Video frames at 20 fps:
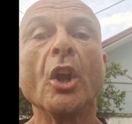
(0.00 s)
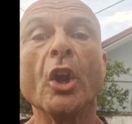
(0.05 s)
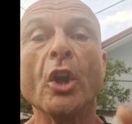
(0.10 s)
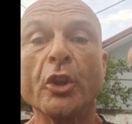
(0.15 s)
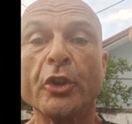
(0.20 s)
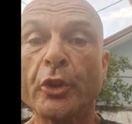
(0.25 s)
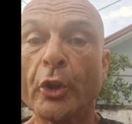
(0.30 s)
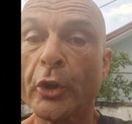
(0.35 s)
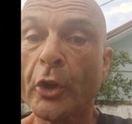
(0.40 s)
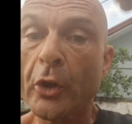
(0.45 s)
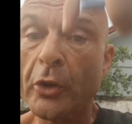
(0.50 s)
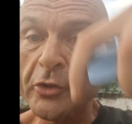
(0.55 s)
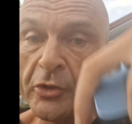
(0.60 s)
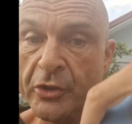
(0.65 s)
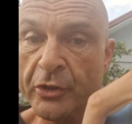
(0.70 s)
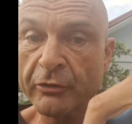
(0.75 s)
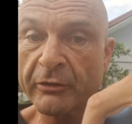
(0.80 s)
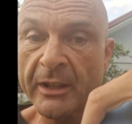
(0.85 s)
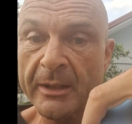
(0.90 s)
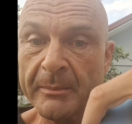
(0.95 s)
you're not
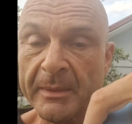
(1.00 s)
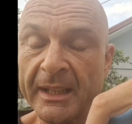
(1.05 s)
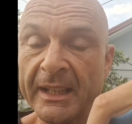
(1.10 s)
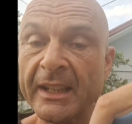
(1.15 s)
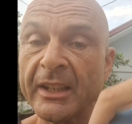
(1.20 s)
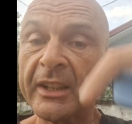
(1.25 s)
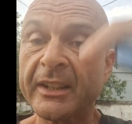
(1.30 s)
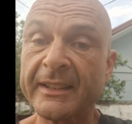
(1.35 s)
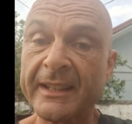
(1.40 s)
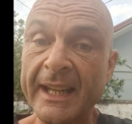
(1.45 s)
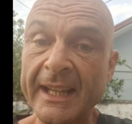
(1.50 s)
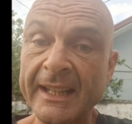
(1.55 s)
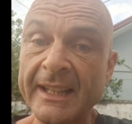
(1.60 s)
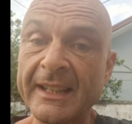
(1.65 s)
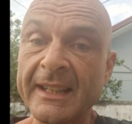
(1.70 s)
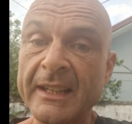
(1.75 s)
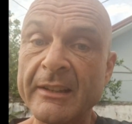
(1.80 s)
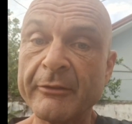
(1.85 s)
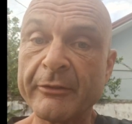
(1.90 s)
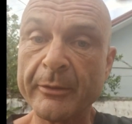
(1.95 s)
streaming and taking
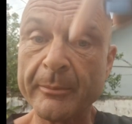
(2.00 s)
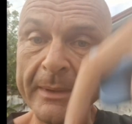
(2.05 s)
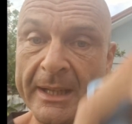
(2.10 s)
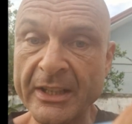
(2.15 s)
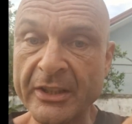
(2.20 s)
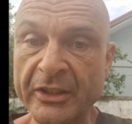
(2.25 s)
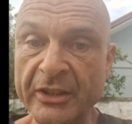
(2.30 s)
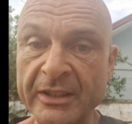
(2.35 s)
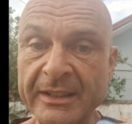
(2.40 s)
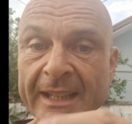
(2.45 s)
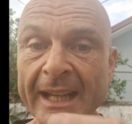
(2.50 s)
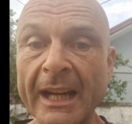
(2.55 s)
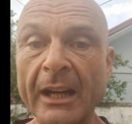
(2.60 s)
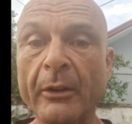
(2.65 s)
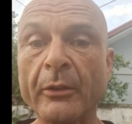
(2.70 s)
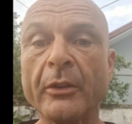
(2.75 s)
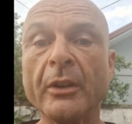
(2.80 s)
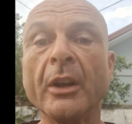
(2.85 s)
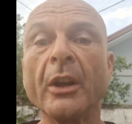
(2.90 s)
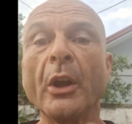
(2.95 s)
the information
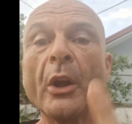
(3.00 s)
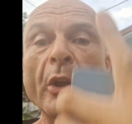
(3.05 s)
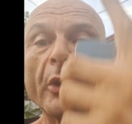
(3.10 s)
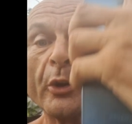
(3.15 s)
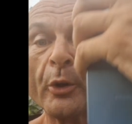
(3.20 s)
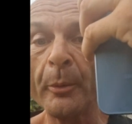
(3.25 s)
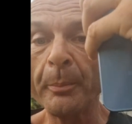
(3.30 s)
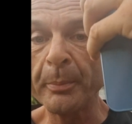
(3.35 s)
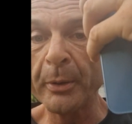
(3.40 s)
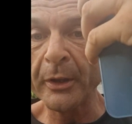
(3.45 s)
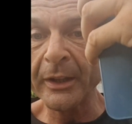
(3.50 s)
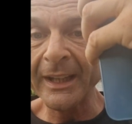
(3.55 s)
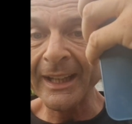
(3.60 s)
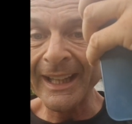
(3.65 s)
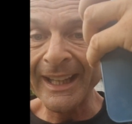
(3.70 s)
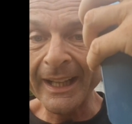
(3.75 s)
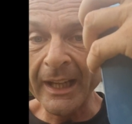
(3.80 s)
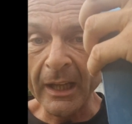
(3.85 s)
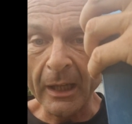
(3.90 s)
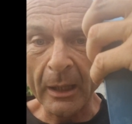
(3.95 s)
down, you're putting
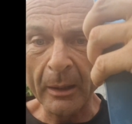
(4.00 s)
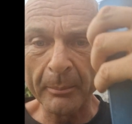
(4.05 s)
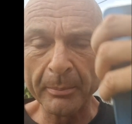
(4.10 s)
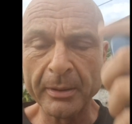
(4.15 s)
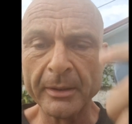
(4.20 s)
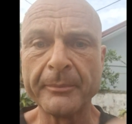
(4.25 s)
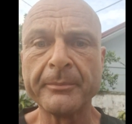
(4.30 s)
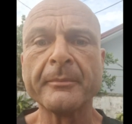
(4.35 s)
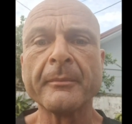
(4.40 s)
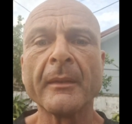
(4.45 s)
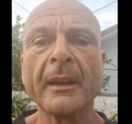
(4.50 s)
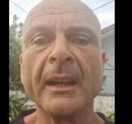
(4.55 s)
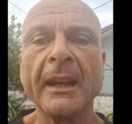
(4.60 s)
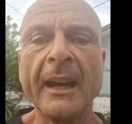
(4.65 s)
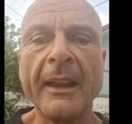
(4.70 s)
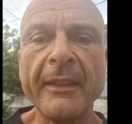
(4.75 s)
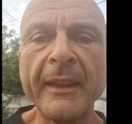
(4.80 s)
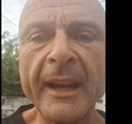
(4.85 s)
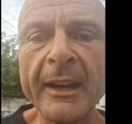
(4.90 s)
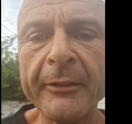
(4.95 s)
it up,
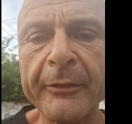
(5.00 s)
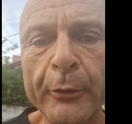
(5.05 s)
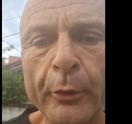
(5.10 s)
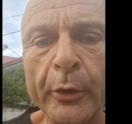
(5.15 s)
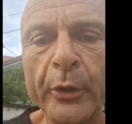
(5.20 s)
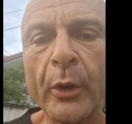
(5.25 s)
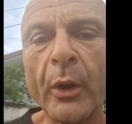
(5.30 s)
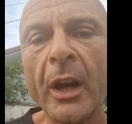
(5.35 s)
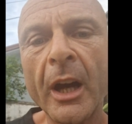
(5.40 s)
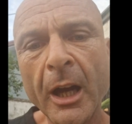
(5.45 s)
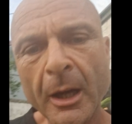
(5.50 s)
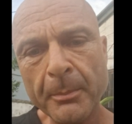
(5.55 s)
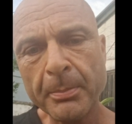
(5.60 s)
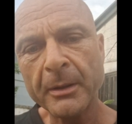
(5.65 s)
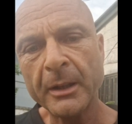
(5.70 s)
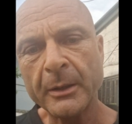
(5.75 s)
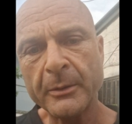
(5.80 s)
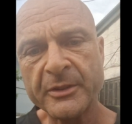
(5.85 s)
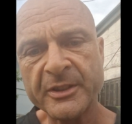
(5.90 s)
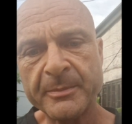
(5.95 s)
and therefore your
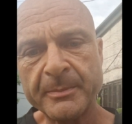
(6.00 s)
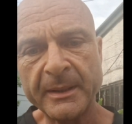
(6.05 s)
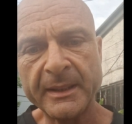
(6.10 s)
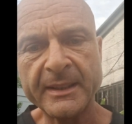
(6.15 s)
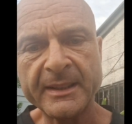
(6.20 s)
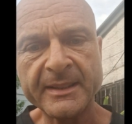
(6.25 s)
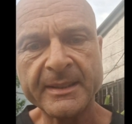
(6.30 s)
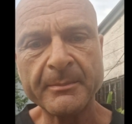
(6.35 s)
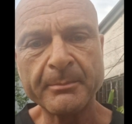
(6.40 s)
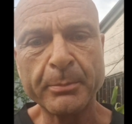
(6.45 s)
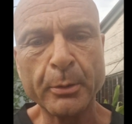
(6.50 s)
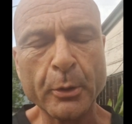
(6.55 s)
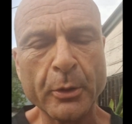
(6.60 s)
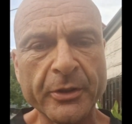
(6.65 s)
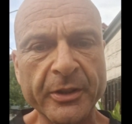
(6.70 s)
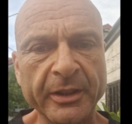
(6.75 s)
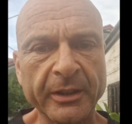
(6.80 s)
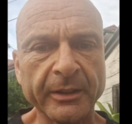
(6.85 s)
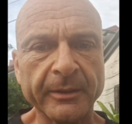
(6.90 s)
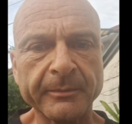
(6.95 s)
upload speed is
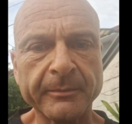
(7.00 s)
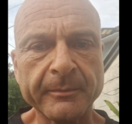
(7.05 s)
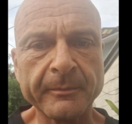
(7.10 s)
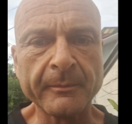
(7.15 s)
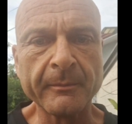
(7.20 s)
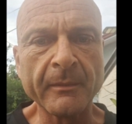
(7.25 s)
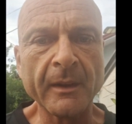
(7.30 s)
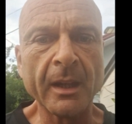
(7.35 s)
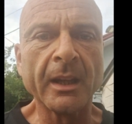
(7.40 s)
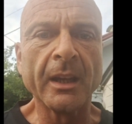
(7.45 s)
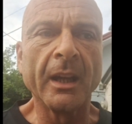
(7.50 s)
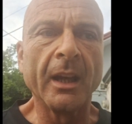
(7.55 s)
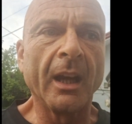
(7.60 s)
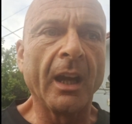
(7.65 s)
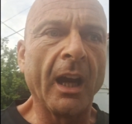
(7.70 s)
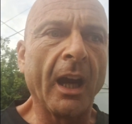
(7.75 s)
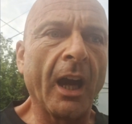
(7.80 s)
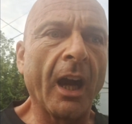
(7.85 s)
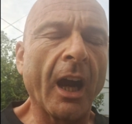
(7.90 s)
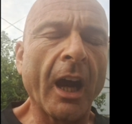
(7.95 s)
important.
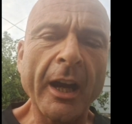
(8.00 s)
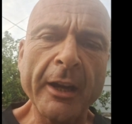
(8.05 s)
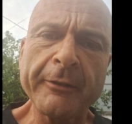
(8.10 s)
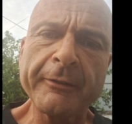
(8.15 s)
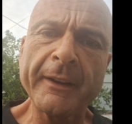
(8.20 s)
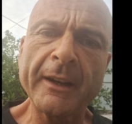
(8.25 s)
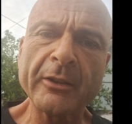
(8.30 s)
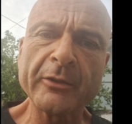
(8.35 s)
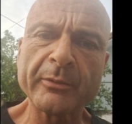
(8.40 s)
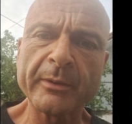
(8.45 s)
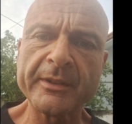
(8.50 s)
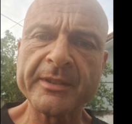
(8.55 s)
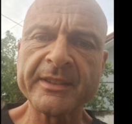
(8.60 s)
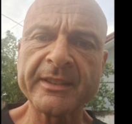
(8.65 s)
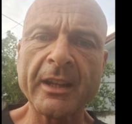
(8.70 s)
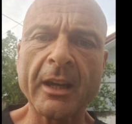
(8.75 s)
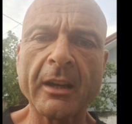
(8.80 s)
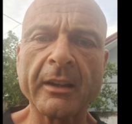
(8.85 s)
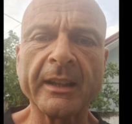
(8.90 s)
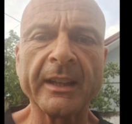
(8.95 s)
I found with
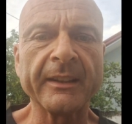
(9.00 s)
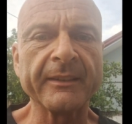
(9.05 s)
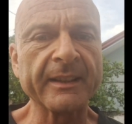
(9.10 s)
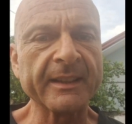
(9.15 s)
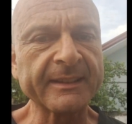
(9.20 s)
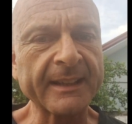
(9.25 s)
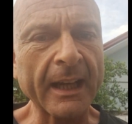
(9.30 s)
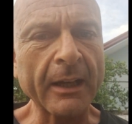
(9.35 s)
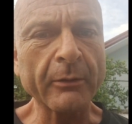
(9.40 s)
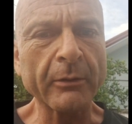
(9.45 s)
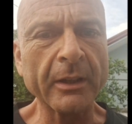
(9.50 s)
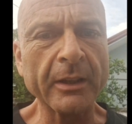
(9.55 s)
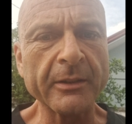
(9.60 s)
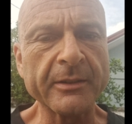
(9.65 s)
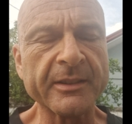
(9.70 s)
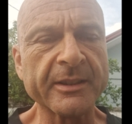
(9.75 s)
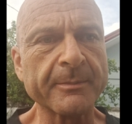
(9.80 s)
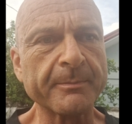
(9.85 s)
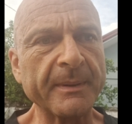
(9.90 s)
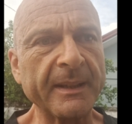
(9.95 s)
Starlink the download
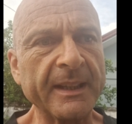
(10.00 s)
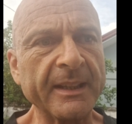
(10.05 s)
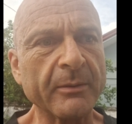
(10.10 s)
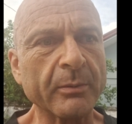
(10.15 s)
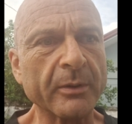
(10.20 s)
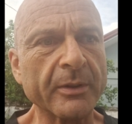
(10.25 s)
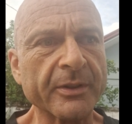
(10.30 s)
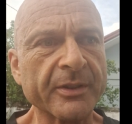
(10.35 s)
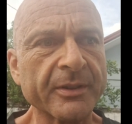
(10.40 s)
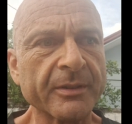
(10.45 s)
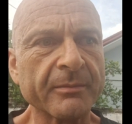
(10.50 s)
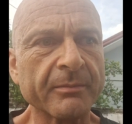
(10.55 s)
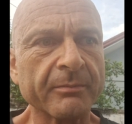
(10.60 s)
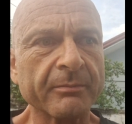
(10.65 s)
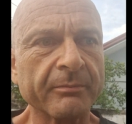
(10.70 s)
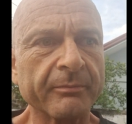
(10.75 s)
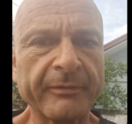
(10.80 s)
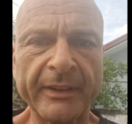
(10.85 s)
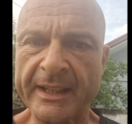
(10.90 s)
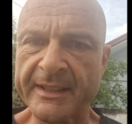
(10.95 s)
speed was
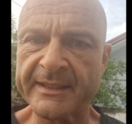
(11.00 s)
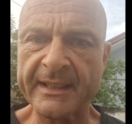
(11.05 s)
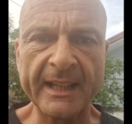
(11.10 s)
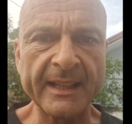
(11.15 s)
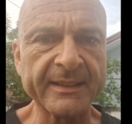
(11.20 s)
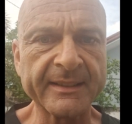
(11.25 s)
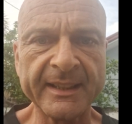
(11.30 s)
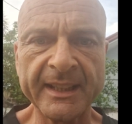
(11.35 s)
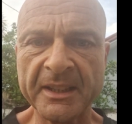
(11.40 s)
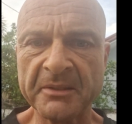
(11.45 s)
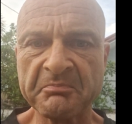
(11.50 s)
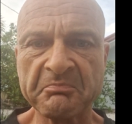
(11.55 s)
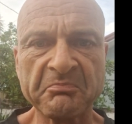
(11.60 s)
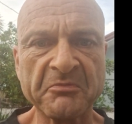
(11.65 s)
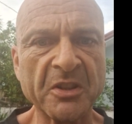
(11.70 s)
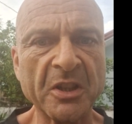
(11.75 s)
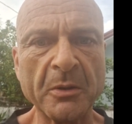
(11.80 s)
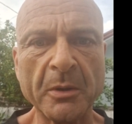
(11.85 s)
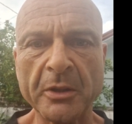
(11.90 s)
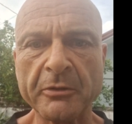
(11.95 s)
fantastic,
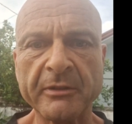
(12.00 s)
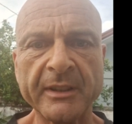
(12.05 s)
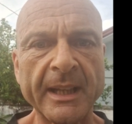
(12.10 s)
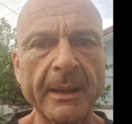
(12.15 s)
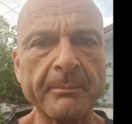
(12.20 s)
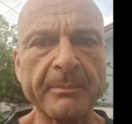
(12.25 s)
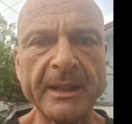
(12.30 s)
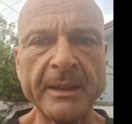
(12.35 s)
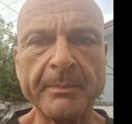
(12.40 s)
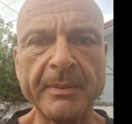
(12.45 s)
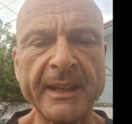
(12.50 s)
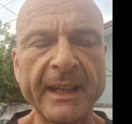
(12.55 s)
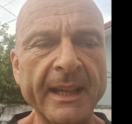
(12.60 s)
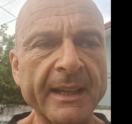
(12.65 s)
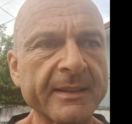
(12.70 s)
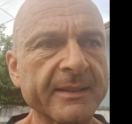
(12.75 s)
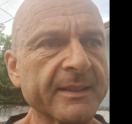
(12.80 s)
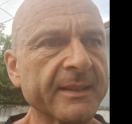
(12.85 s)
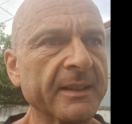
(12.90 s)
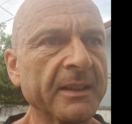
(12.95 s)
200
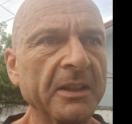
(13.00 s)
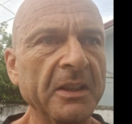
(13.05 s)
Mbps.